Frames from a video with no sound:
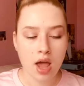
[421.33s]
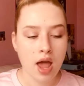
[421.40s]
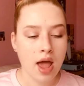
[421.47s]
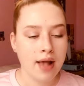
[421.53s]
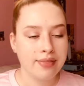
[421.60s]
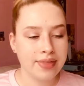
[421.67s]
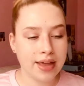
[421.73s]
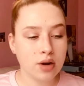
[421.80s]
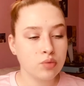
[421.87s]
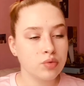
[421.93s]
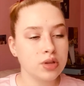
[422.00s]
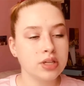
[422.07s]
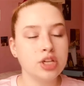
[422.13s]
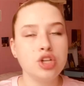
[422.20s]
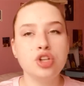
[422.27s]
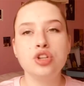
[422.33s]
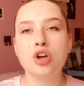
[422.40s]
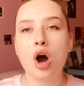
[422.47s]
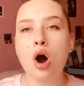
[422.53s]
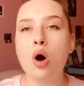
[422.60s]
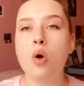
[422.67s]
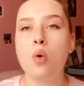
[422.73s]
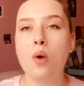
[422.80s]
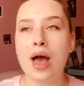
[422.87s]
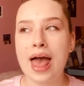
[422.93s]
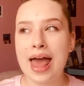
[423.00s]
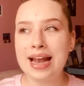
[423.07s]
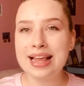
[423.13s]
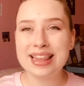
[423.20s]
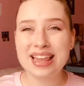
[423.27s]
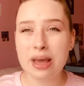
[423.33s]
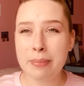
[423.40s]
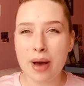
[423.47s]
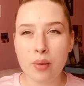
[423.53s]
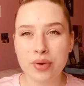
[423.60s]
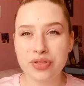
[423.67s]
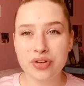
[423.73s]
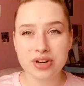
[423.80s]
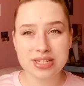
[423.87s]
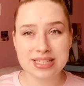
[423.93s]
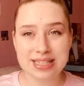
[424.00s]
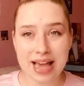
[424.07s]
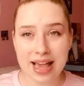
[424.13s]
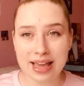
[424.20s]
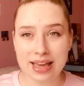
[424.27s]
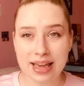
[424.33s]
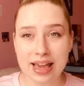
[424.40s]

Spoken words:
They don't really know anything about what they're saying.